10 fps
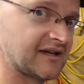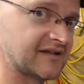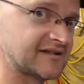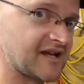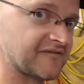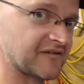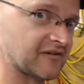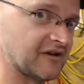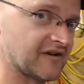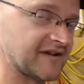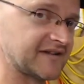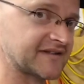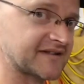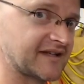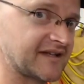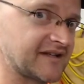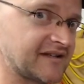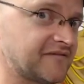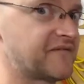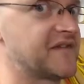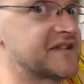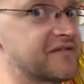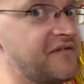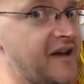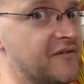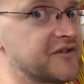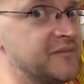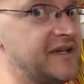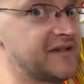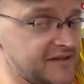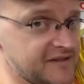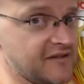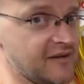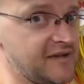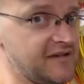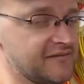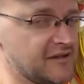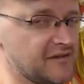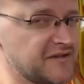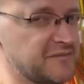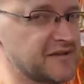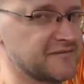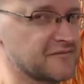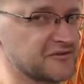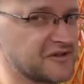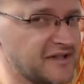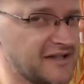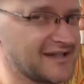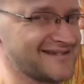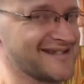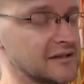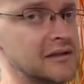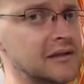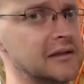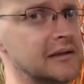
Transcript: and Teflon lines if this fails me this time, even though I've spent a fortune getting it done.